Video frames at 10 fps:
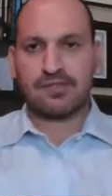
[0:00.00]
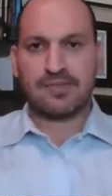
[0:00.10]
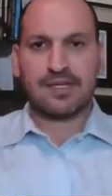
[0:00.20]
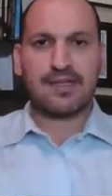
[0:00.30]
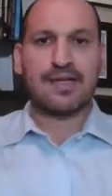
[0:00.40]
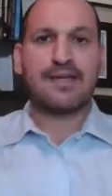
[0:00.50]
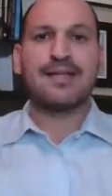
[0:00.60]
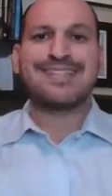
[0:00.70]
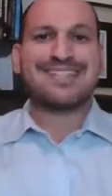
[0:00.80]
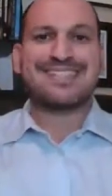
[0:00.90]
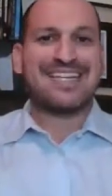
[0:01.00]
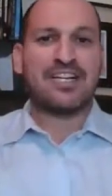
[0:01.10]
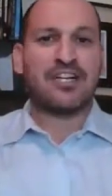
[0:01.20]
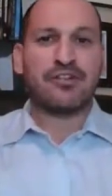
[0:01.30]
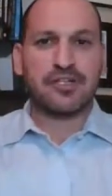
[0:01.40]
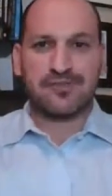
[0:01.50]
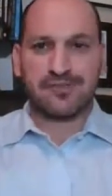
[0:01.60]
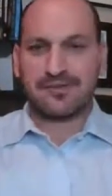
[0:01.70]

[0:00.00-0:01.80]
something like that, that's not undercover.